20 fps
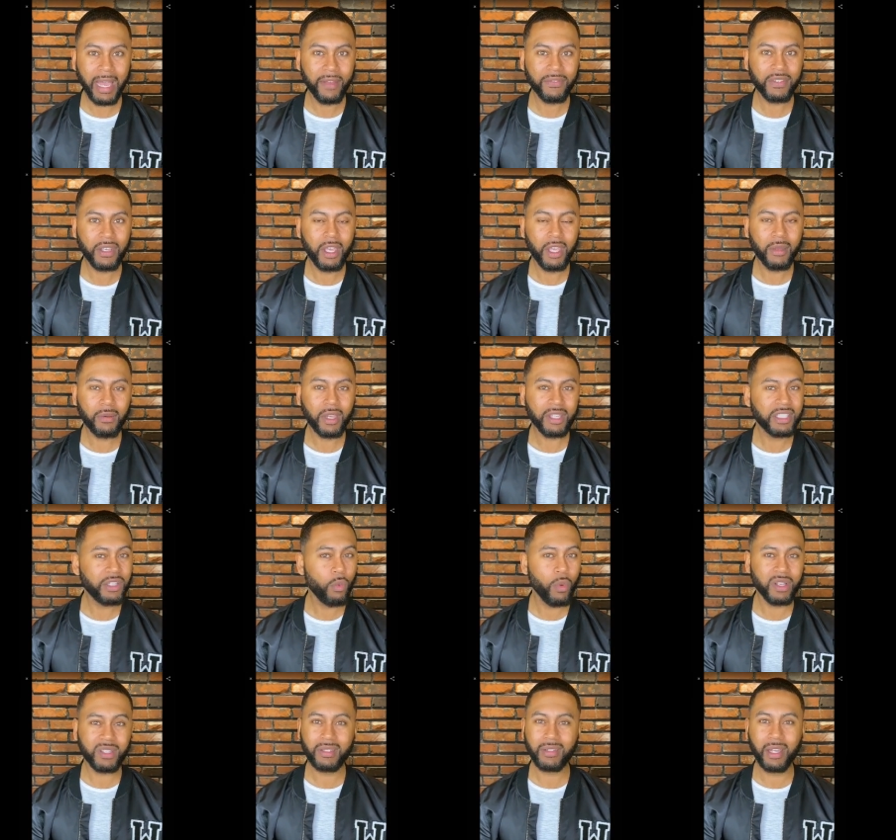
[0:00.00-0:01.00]
because he wants
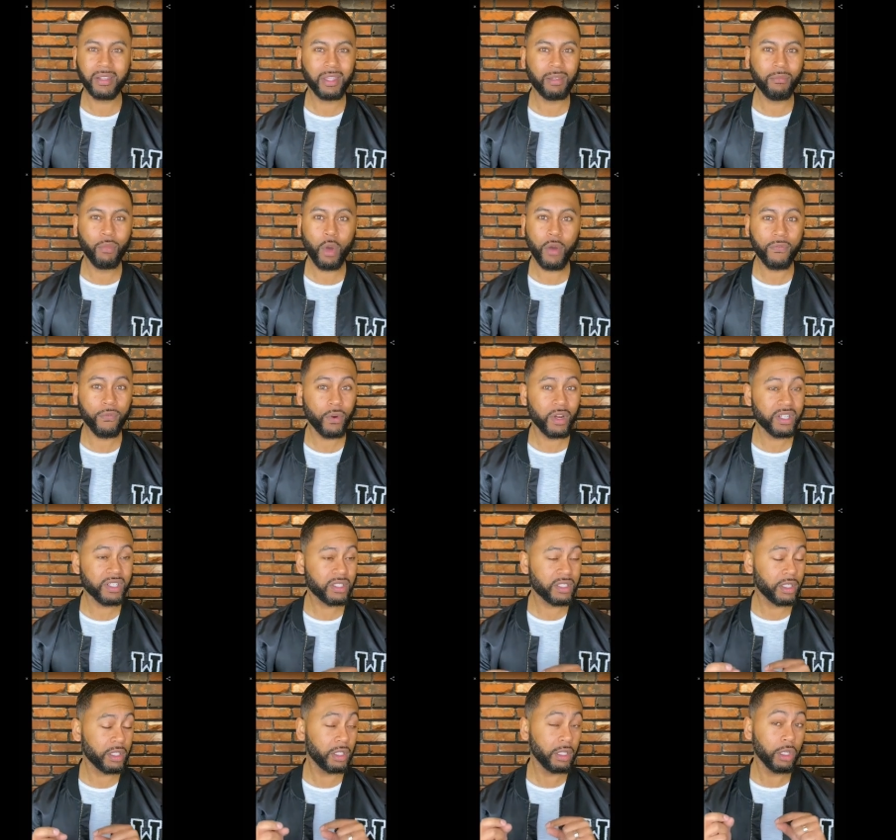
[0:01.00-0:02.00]
nothing more for us to
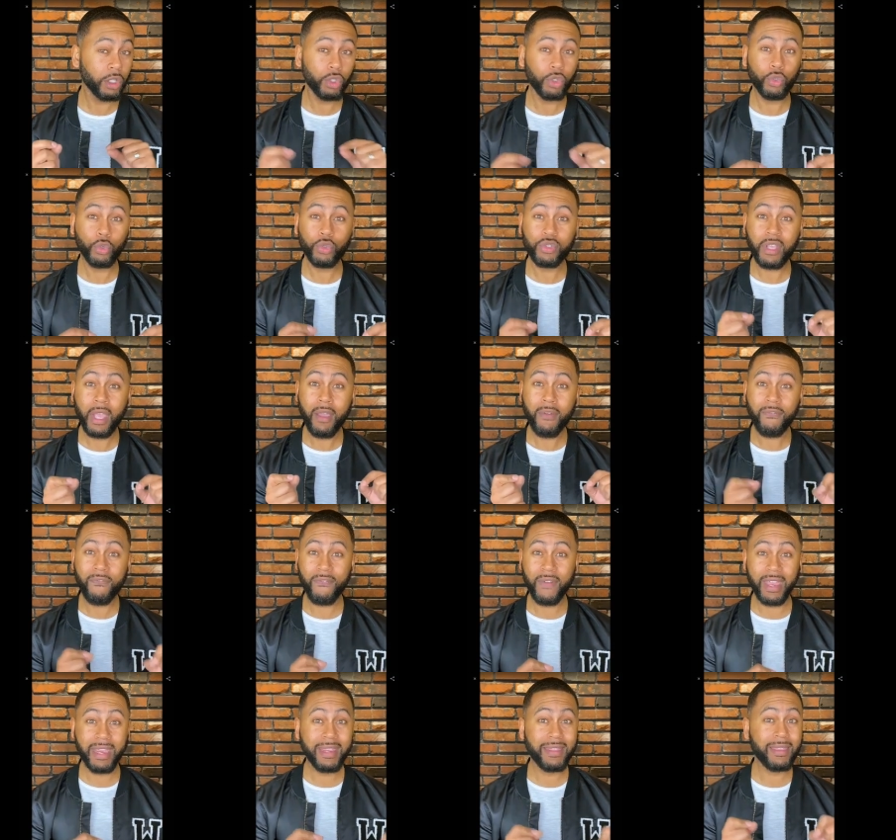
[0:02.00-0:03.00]
lose
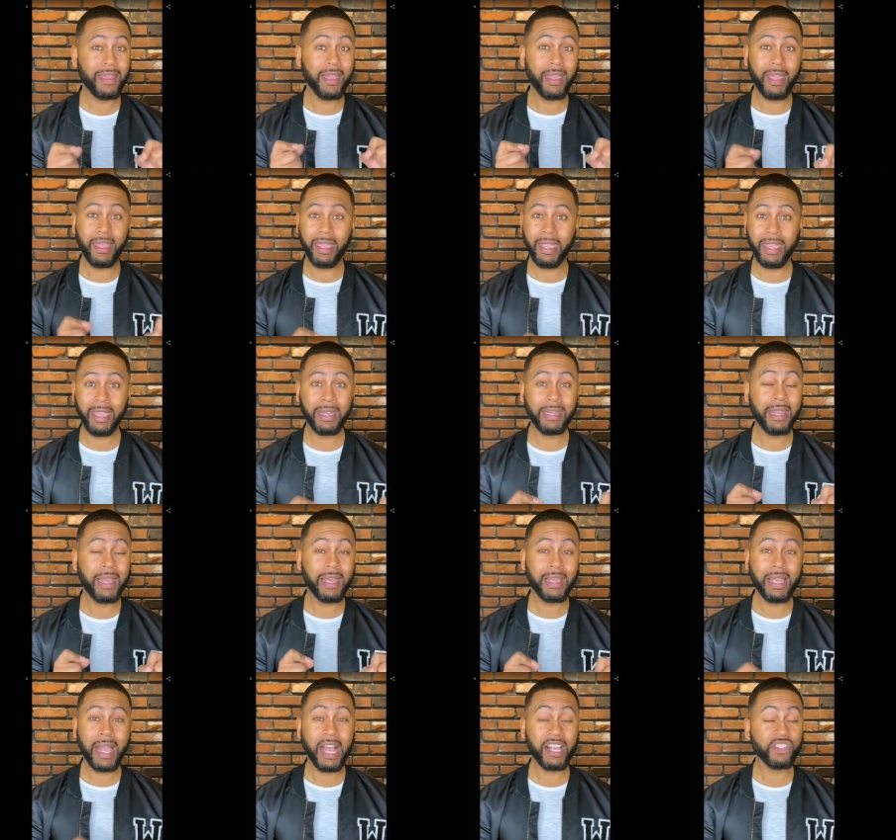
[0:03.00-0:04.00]
faith in
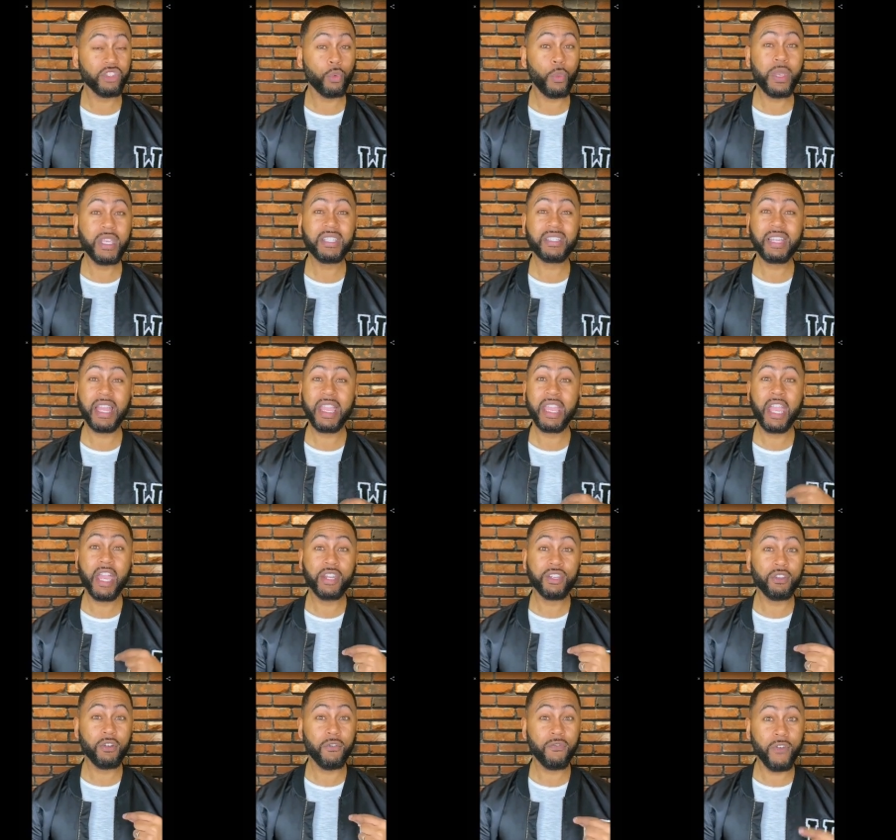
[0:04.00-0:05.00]
God. So we stay
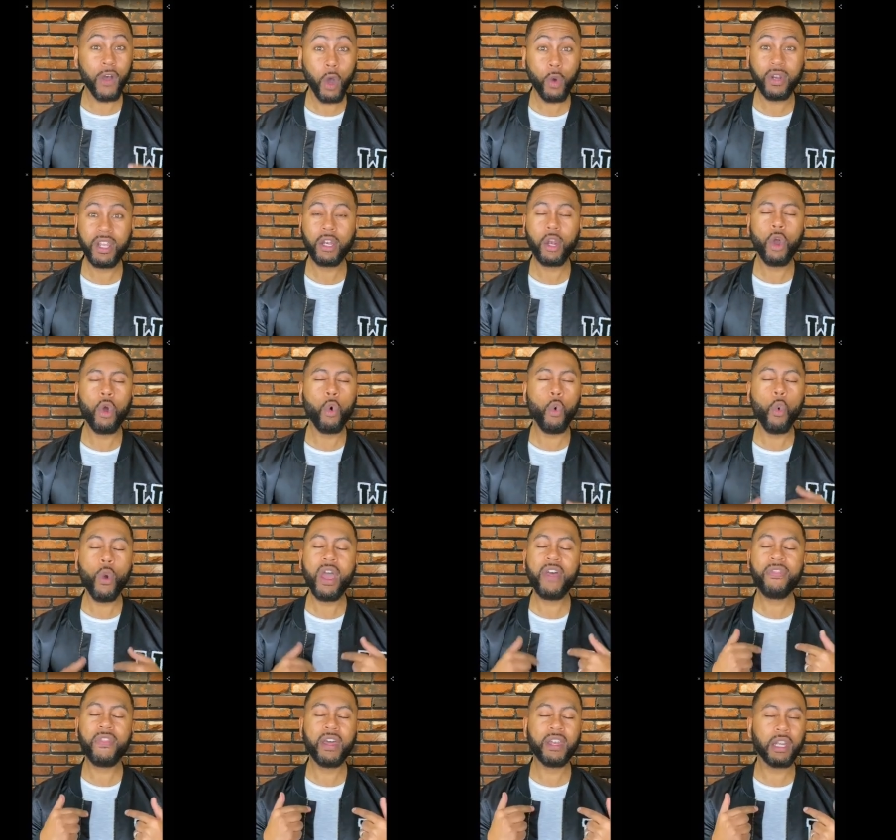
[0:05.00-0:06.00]
devoted with
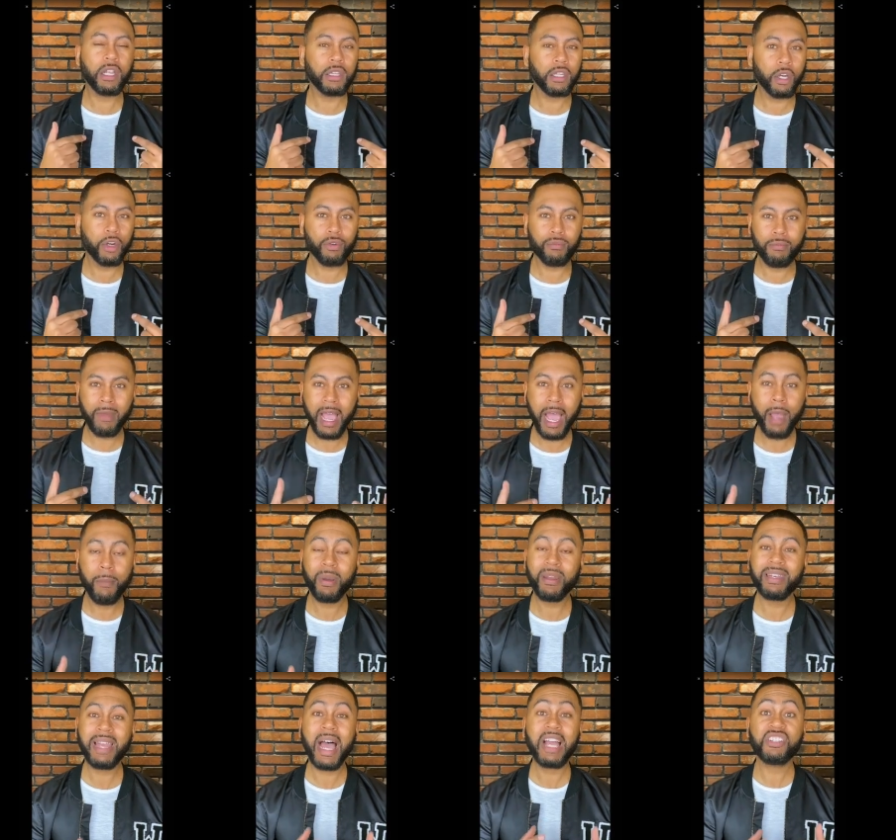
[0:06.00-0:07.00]
an alert mind, but
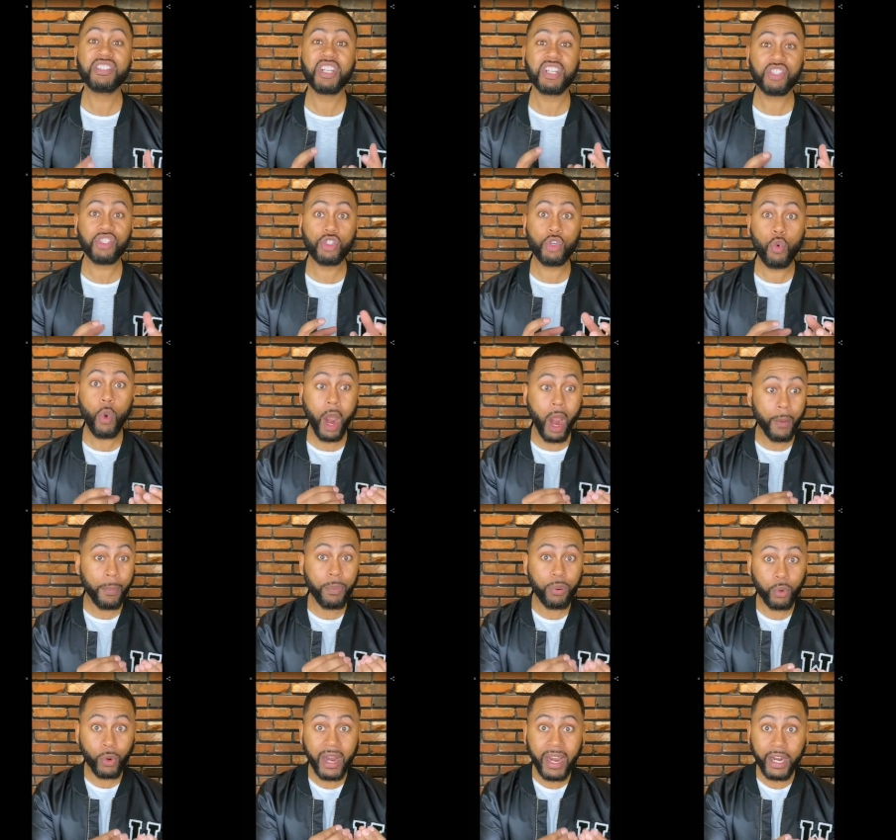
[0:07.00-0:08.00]
not just to our
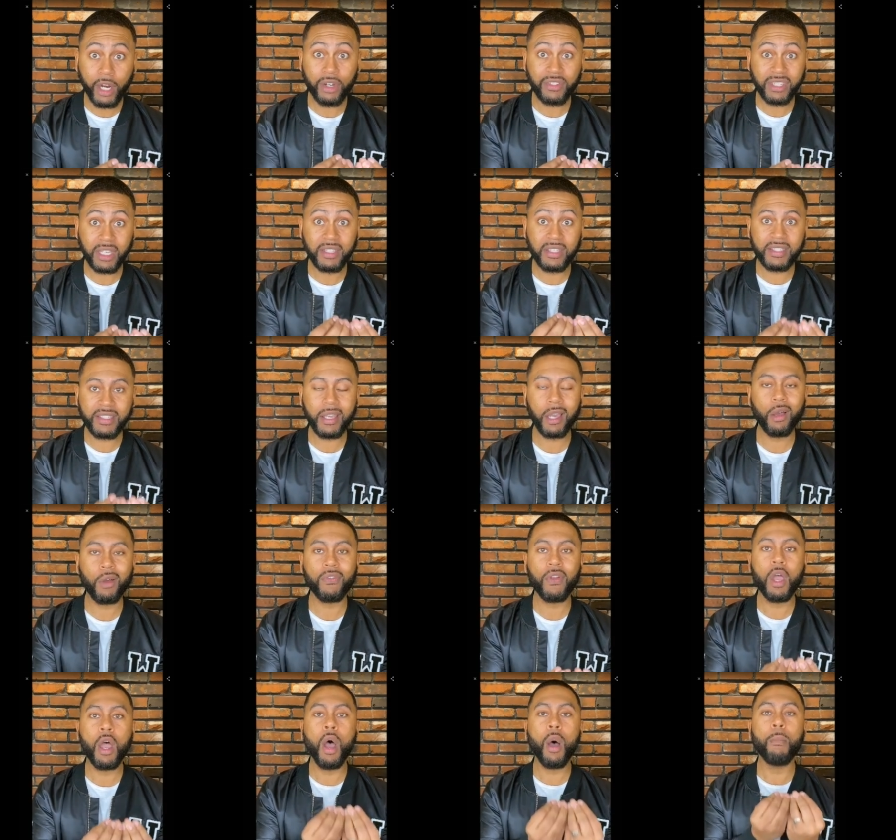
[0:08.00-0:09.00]
prayers
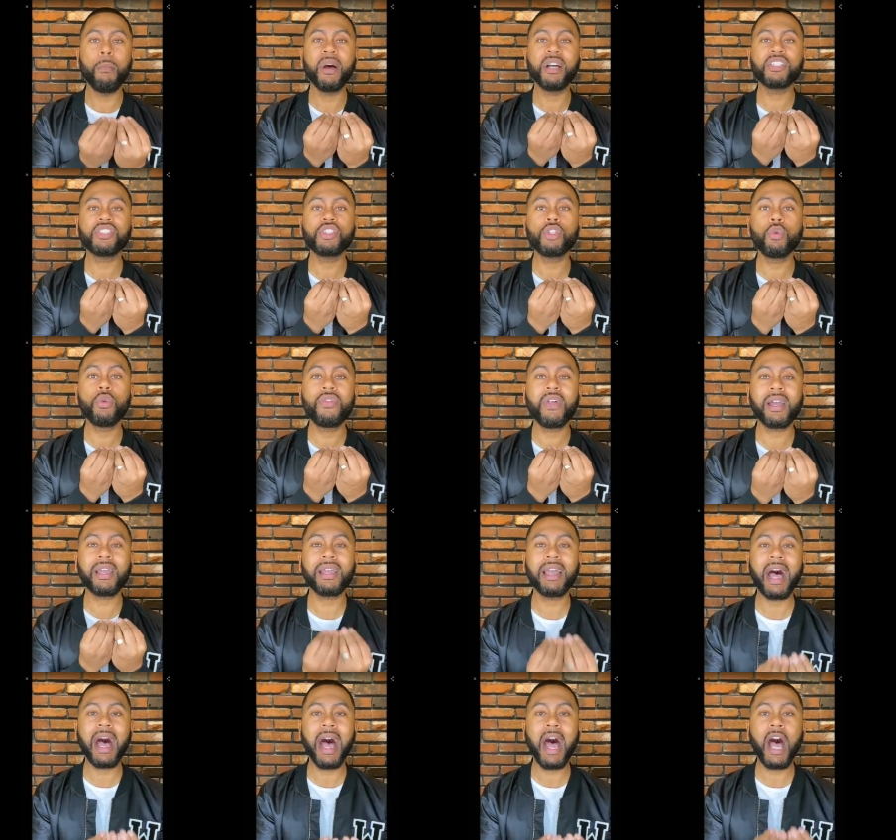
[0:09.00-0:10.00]
itself, but to the
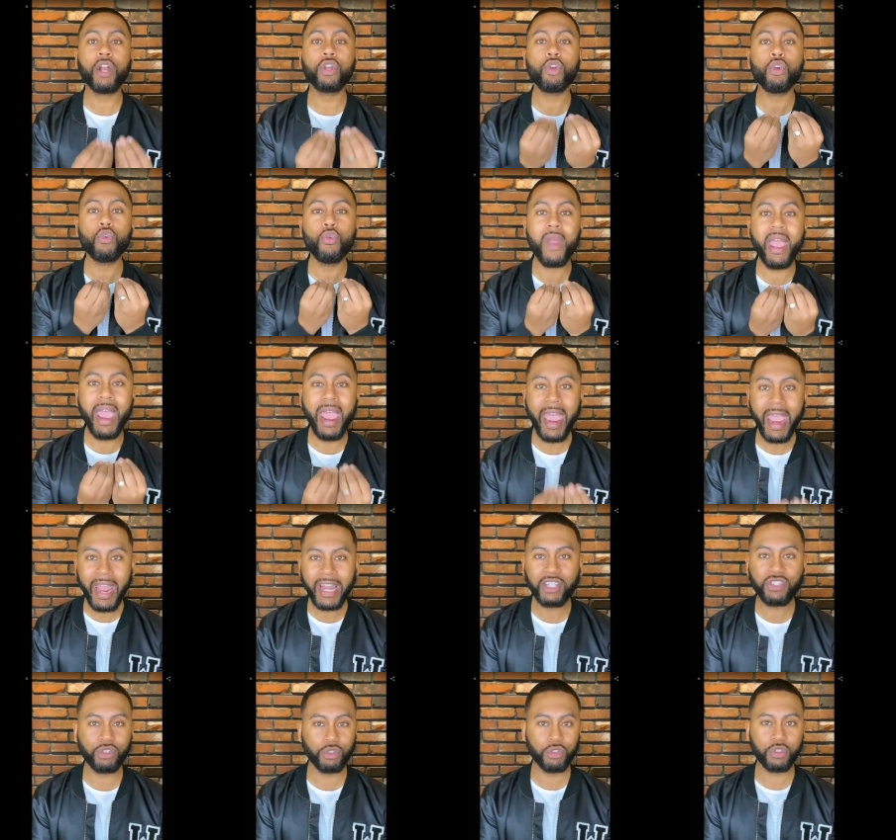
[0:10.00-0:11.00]
God who
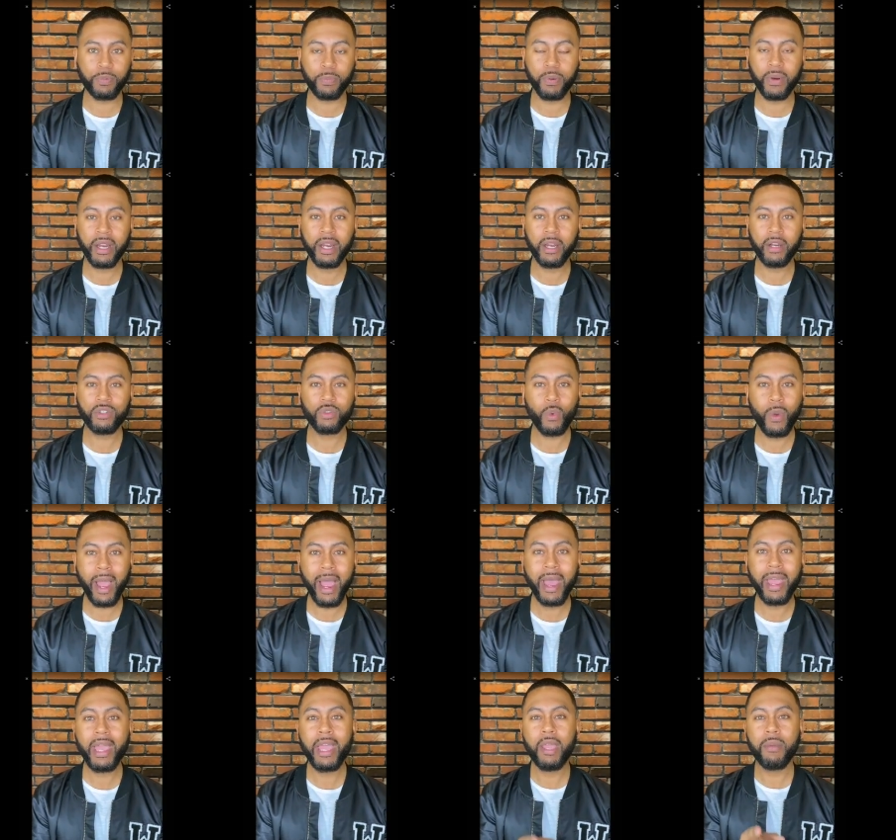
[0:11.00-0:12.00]
answers prayers. Why?
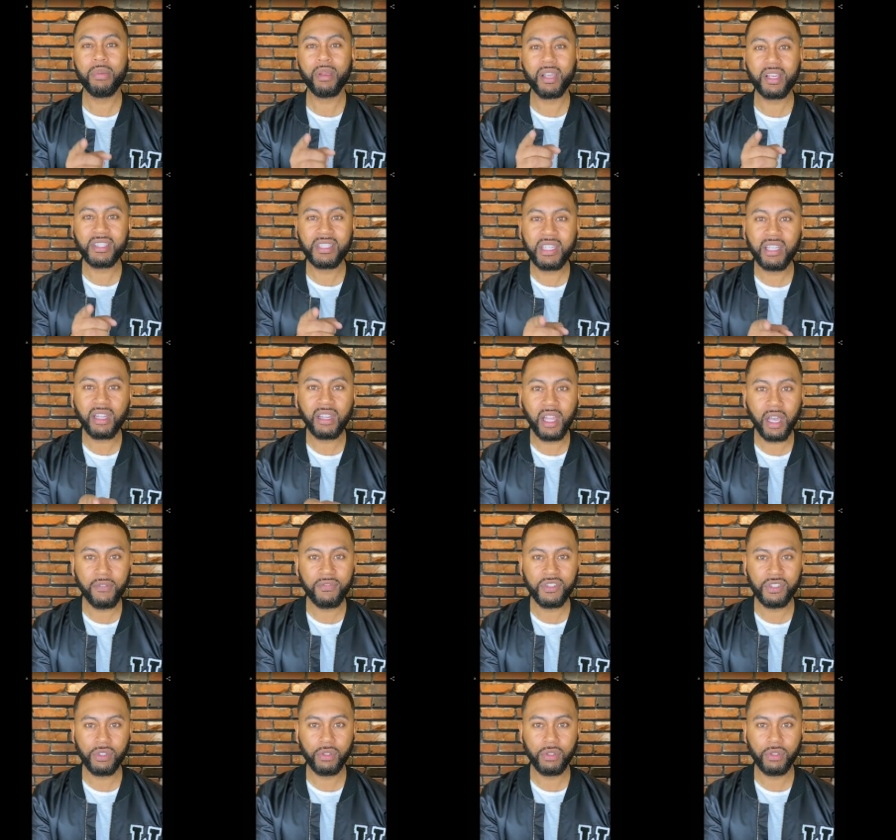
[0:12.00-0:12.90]
Because he loves you.